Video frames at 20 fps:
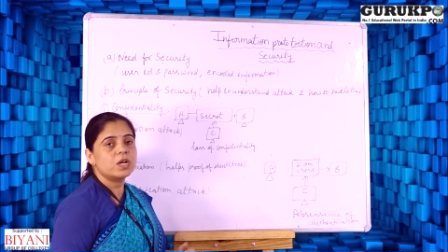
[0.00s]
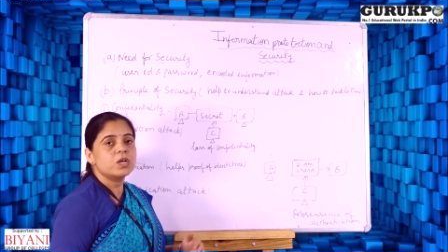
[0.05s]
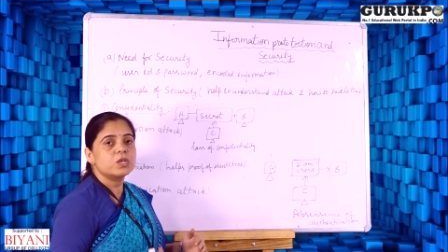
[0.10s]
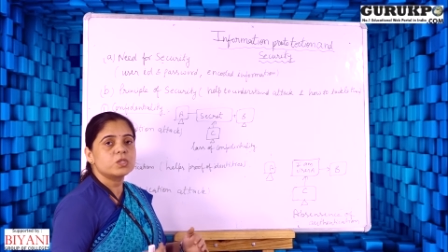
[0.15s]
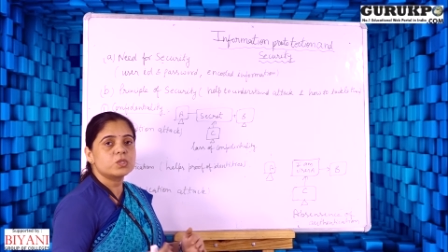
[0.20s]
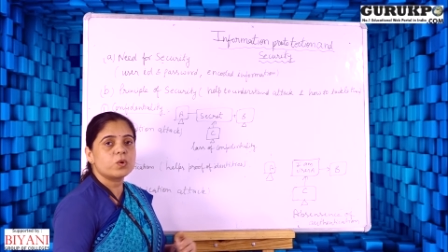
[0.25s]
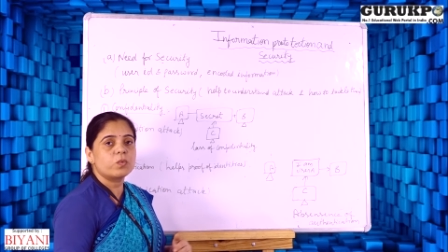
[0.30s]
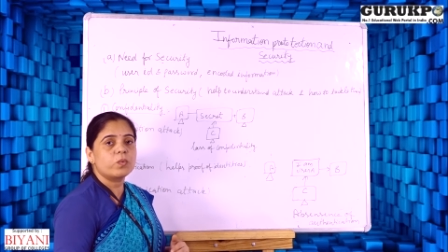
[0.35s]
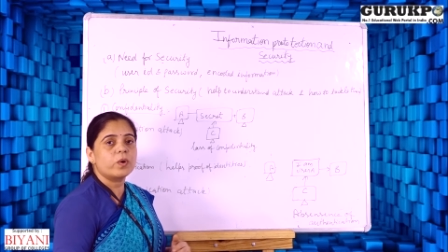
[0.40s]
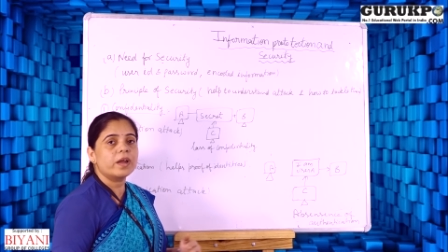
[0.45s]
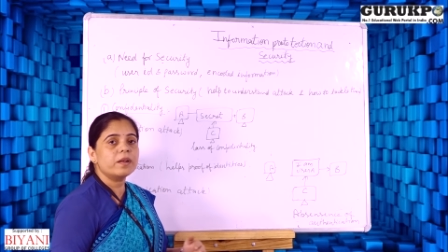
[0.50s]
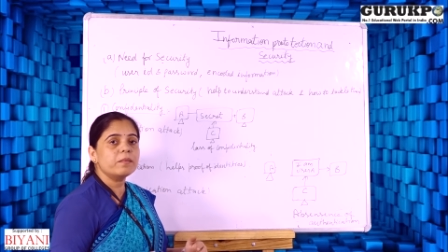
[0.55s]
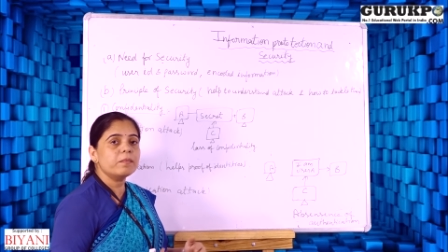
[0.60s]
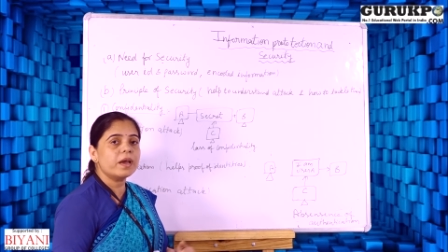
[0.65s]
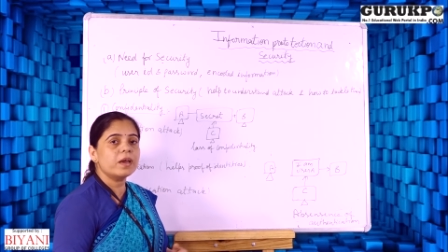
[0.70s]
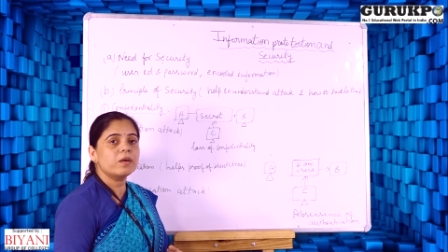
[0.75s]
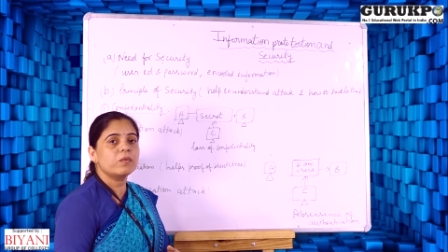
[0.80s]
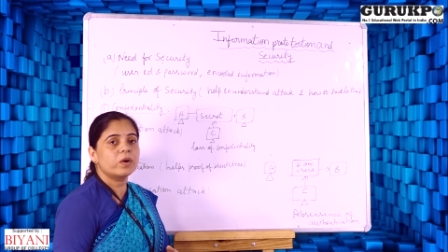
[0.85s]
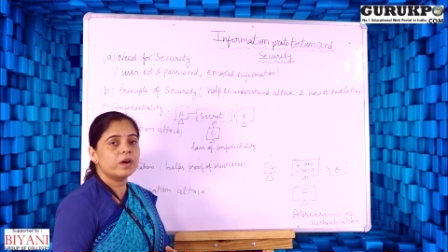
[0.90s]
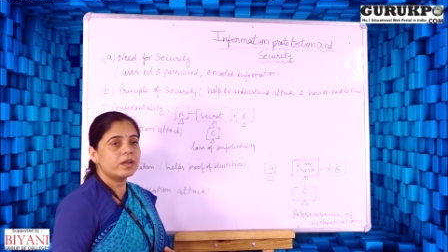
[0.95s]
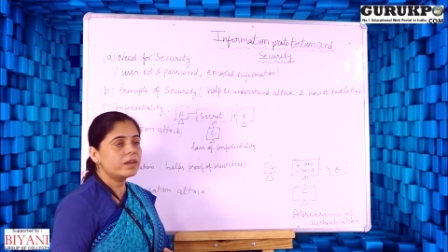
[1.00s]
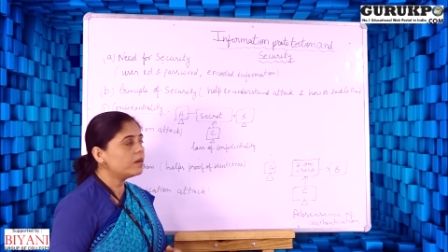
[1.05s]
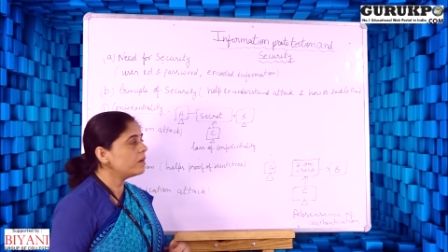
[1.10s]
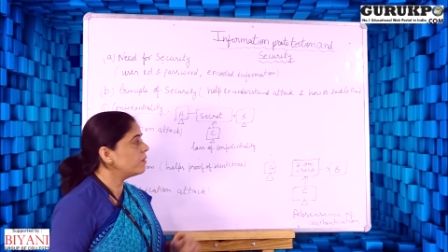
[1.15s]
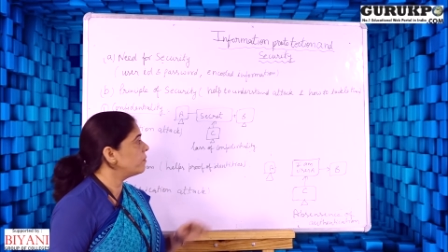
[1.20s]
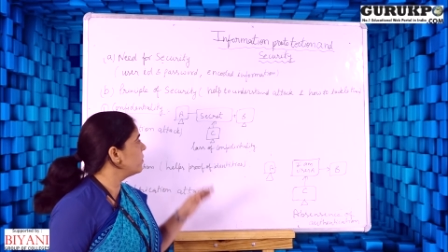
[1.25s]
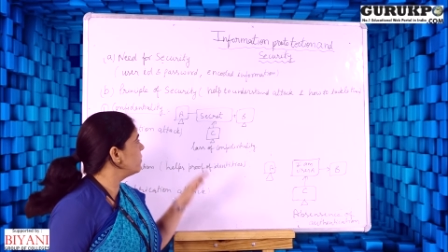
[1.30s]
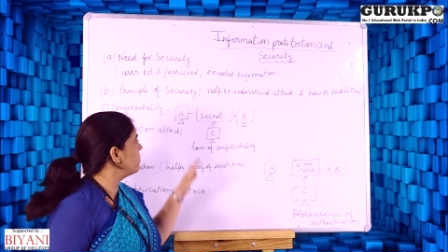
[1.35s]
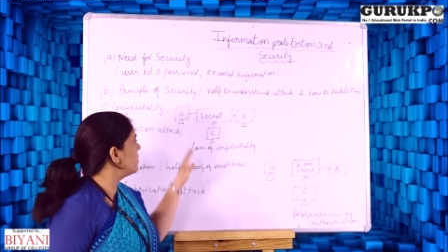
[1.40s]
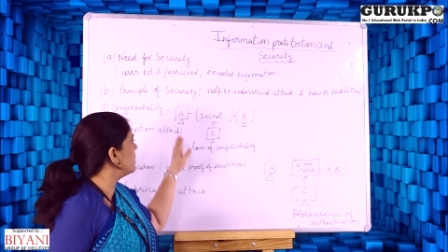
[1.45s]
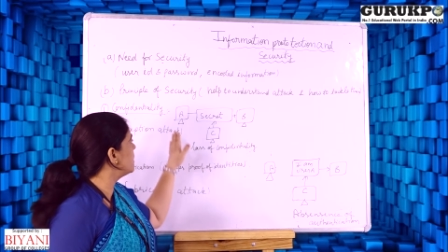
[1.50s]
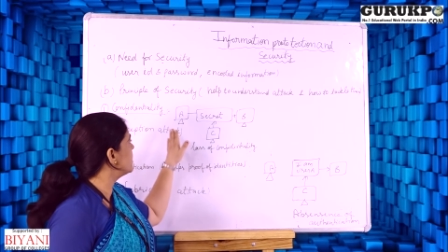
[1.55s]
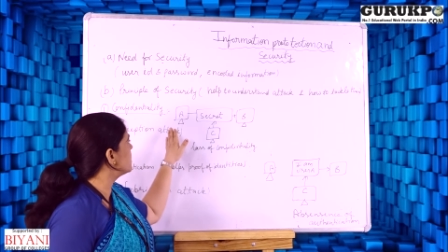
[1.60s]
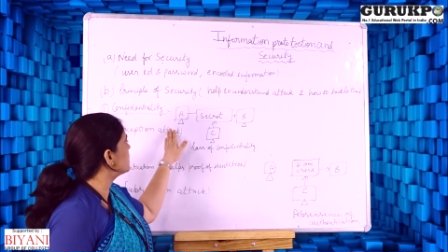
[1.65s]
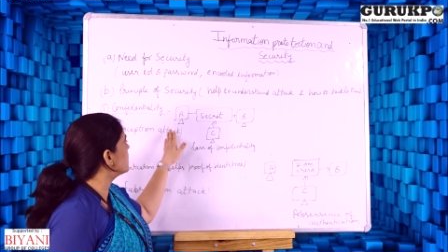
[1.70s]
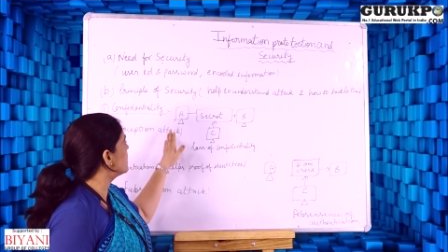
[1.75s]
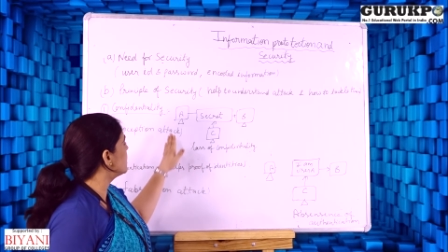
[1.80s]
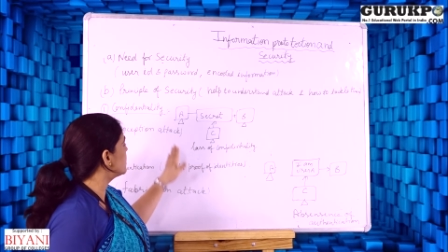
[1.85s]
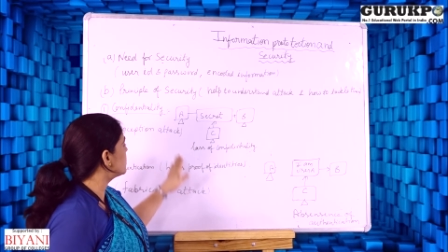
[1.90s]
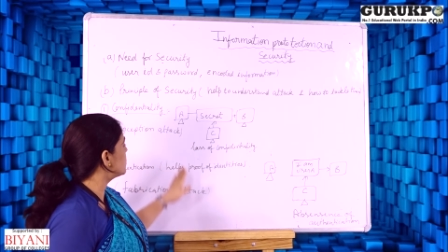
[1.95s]
So one by one we will
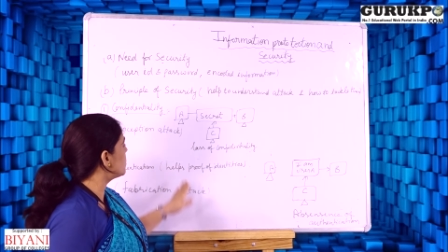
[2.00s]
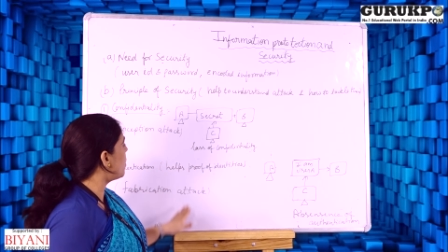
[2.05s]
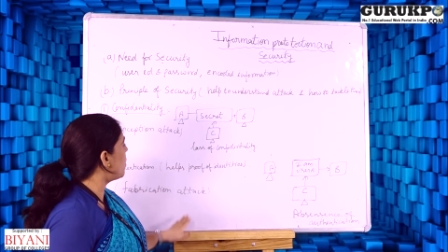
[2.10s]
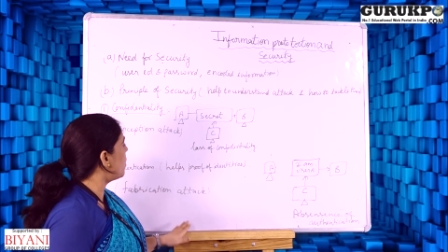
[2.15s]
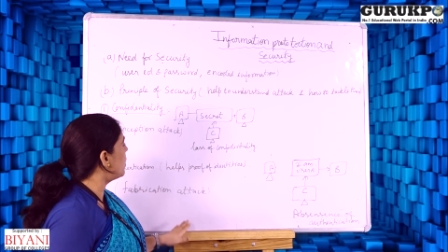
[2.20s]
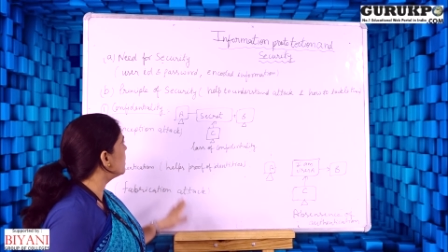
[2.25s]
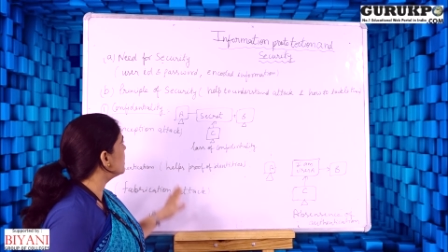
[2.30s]
discuss all